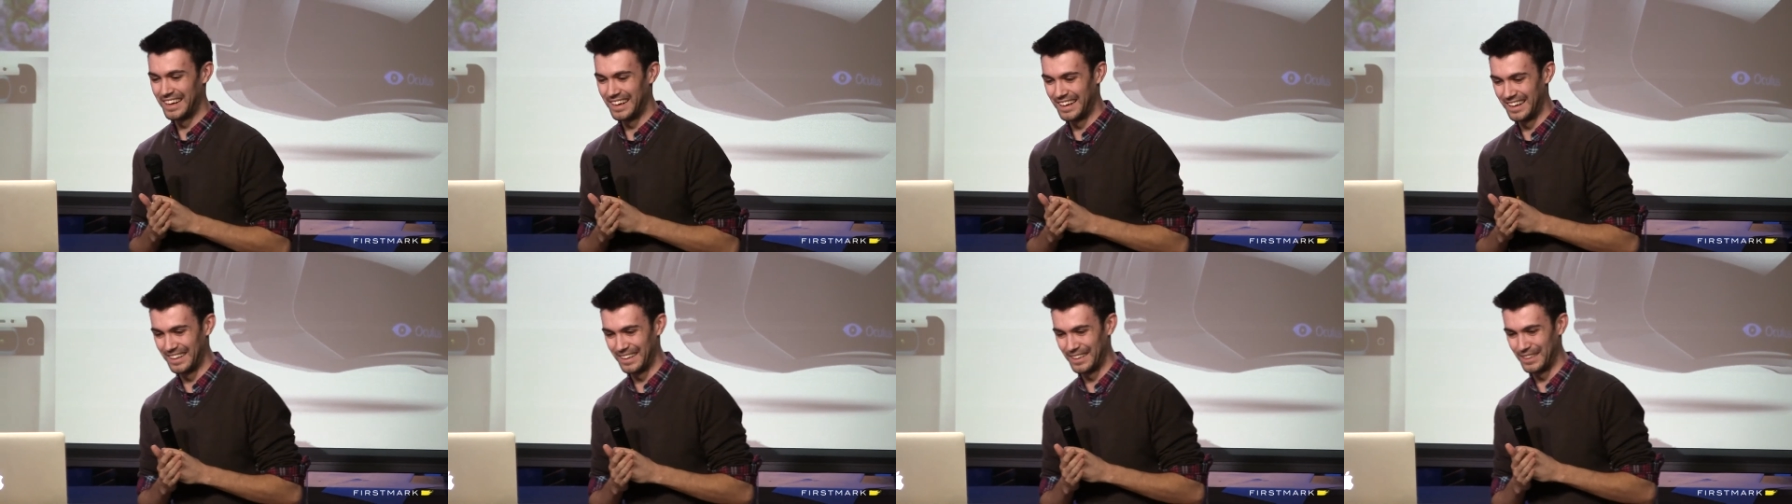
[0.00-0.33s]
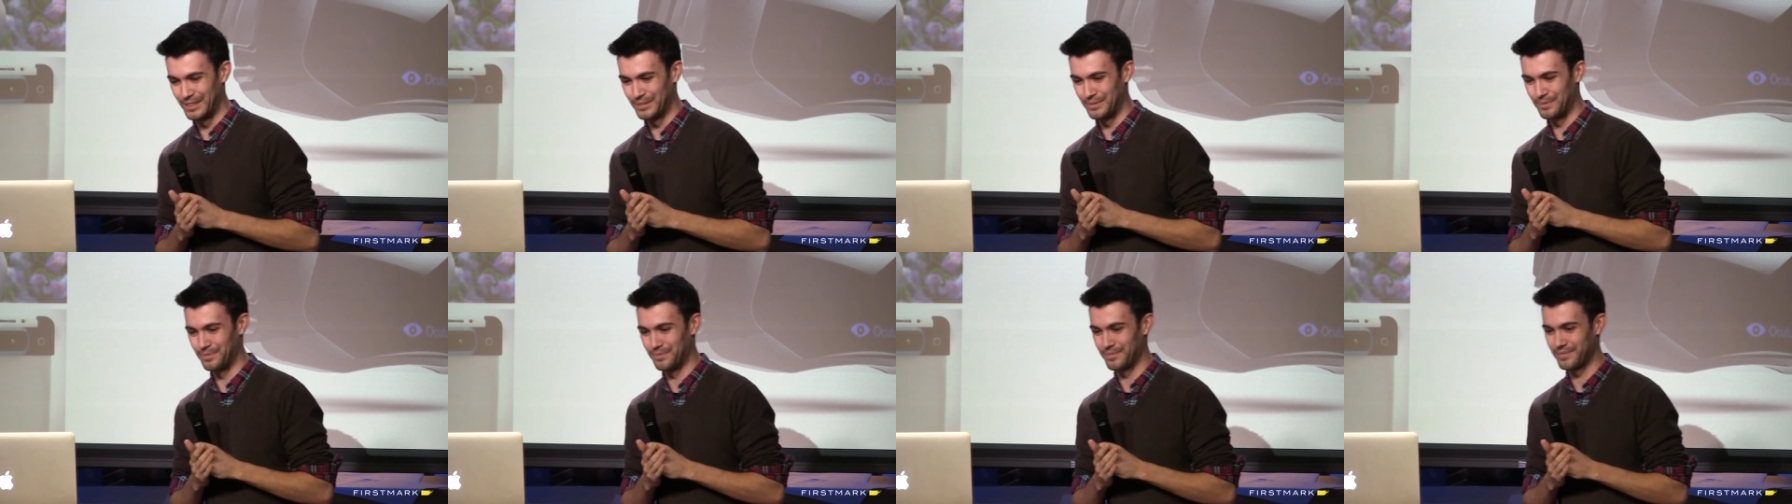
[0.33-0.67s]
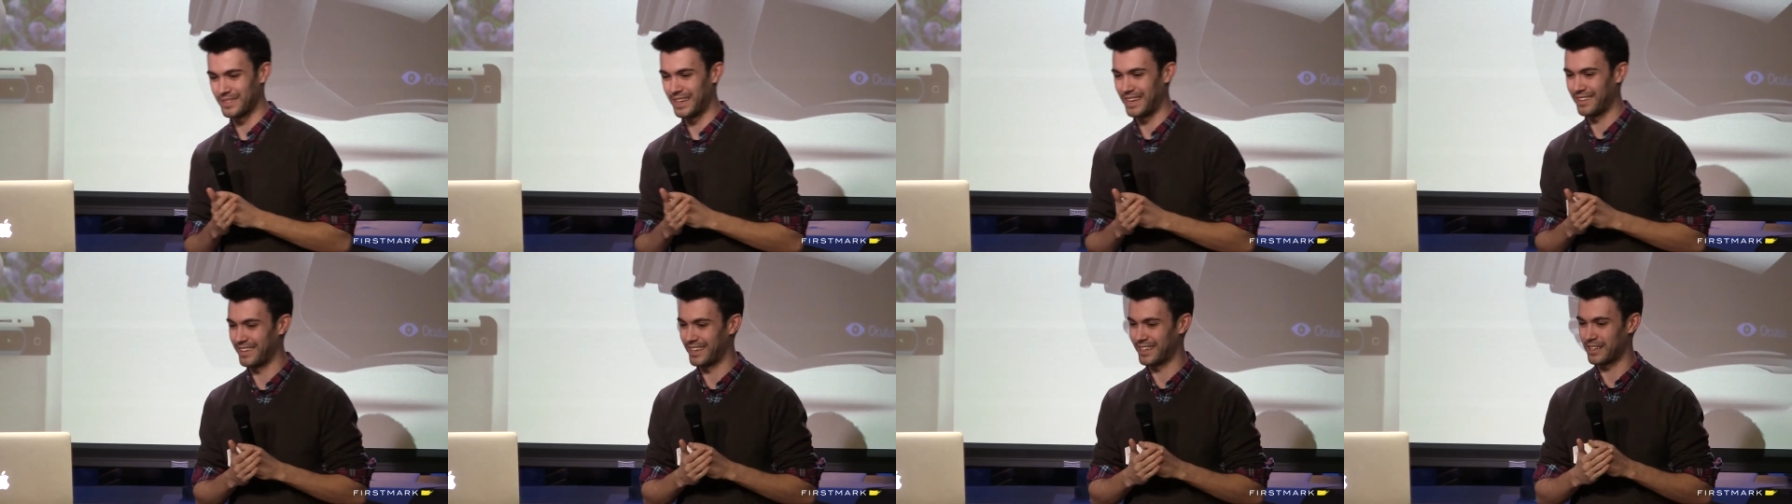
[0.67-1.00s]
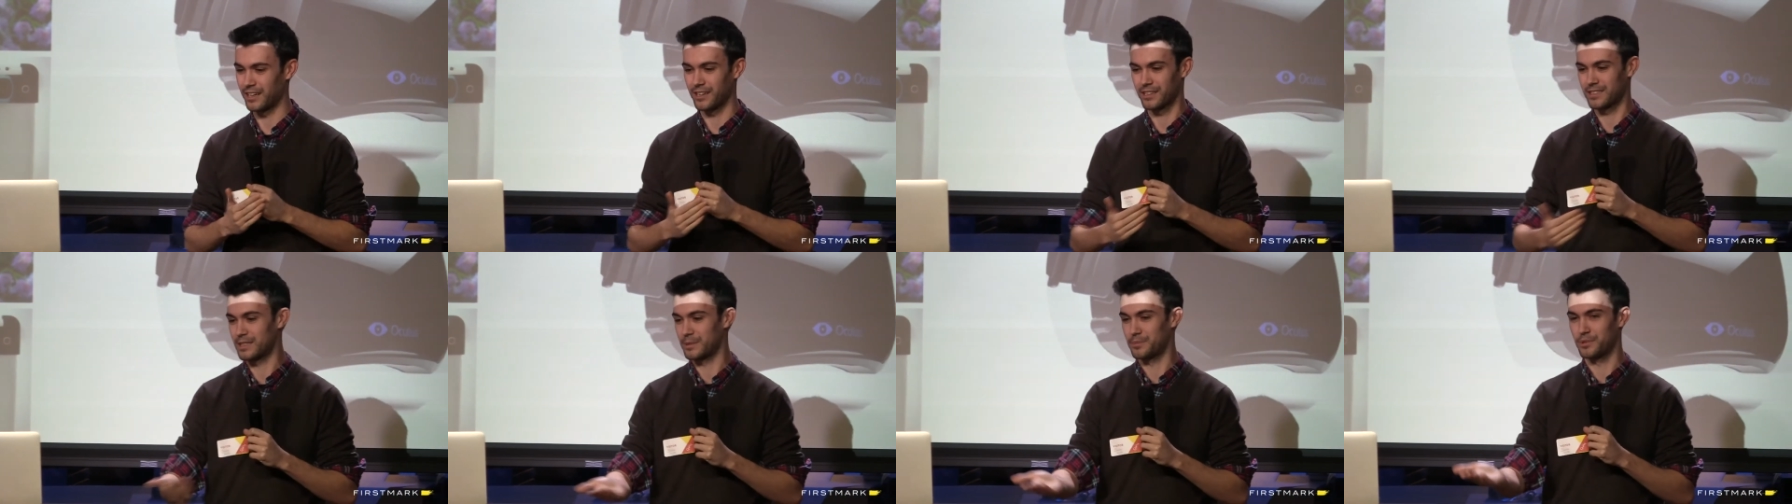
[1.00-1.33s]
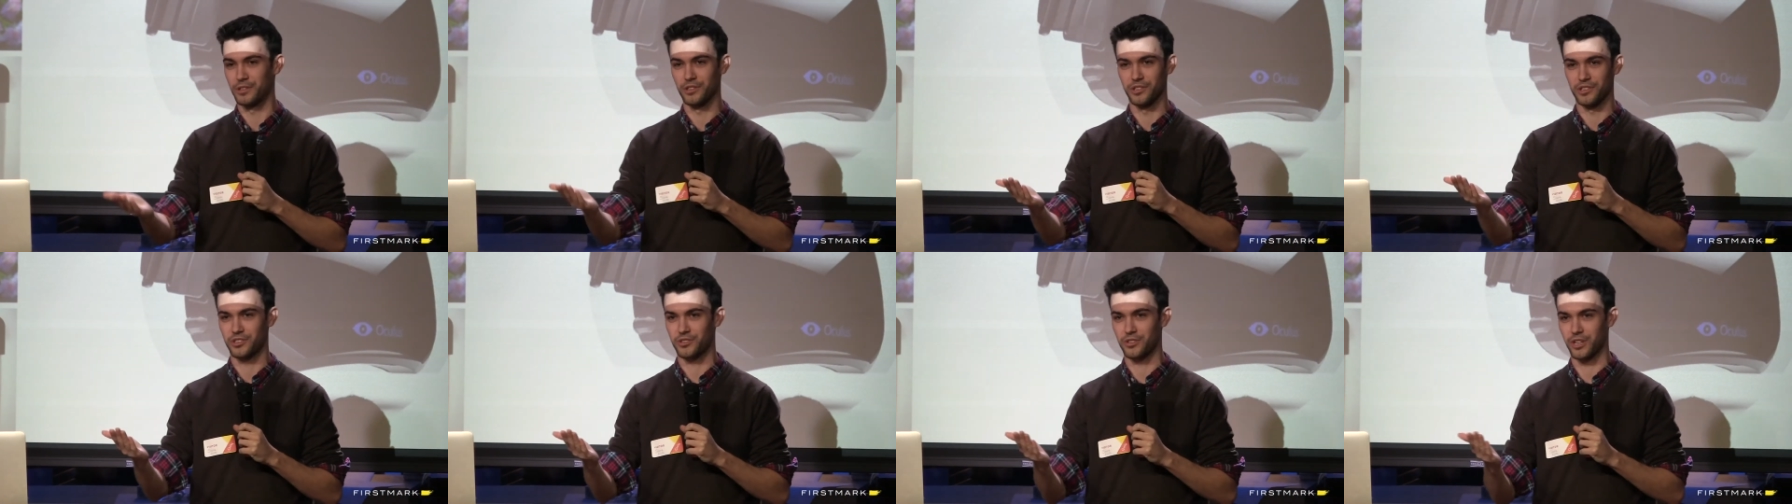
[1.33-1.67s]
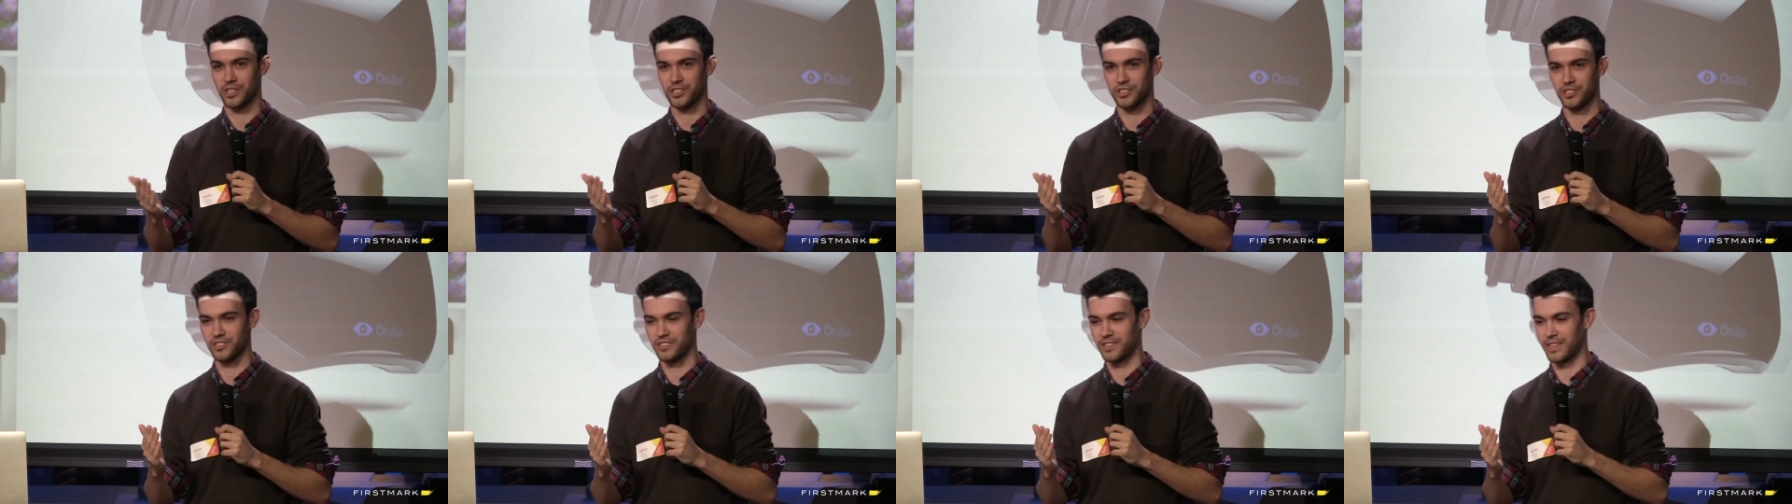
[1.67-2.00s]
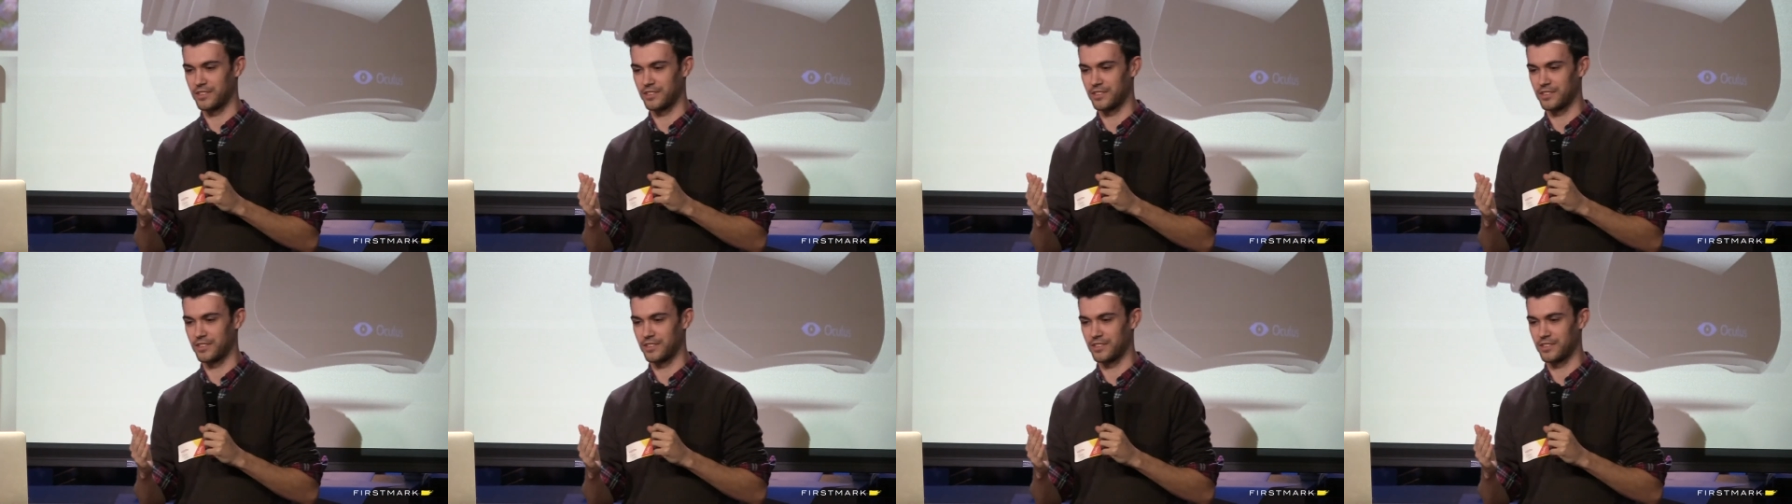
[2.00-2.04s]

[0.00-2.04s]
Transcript: Um, and like occipital structure